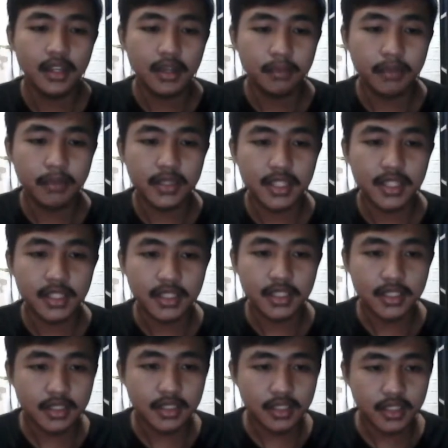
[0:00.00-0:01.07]
Basically,
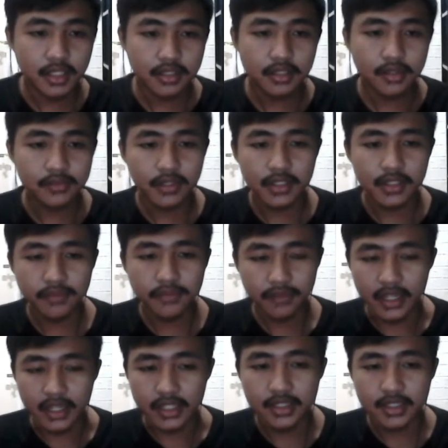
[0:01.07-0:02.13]
the gist of this
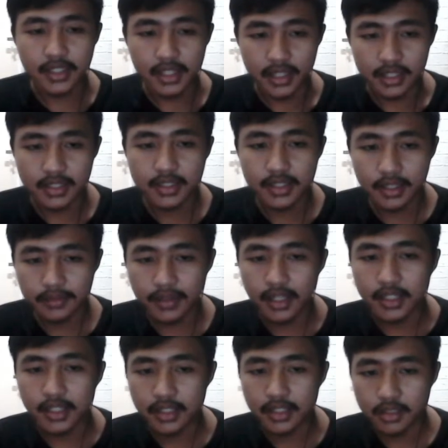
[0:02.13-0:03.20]
fight is Tifa
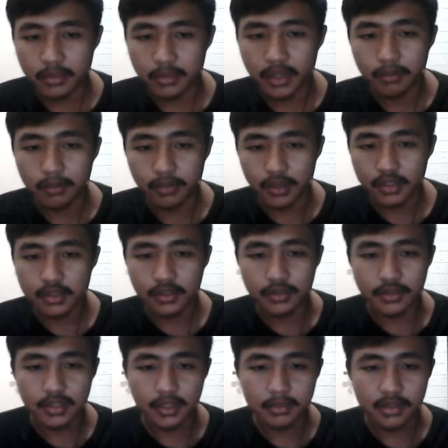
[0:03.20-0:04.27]
and Hitomi are brought to
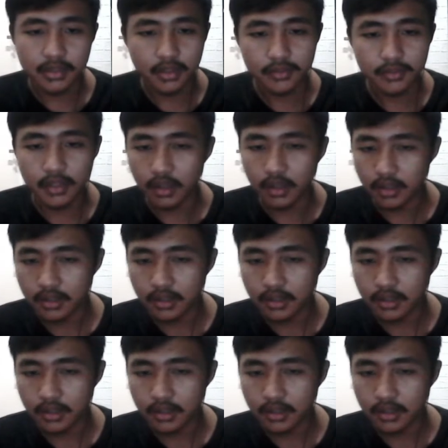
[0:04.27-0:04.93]
some sort of col...